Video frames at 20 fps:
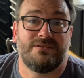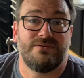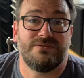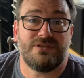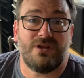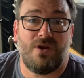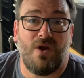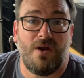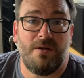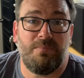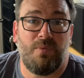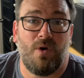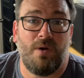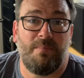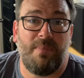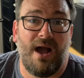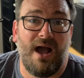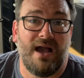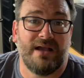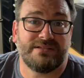use a
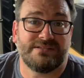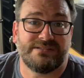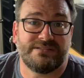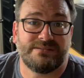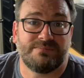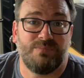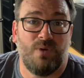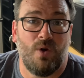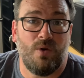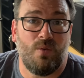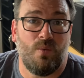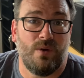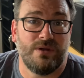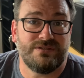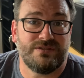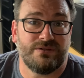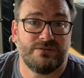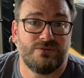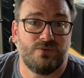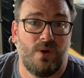cardboard box, smoke
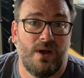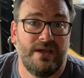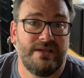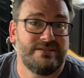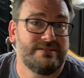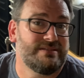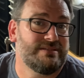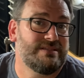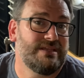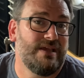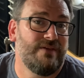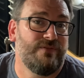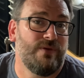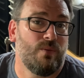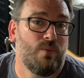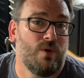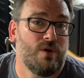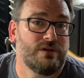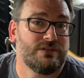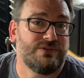once or twice, see if
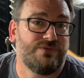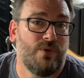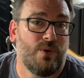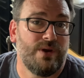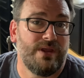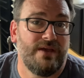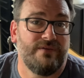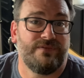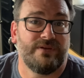it works for you.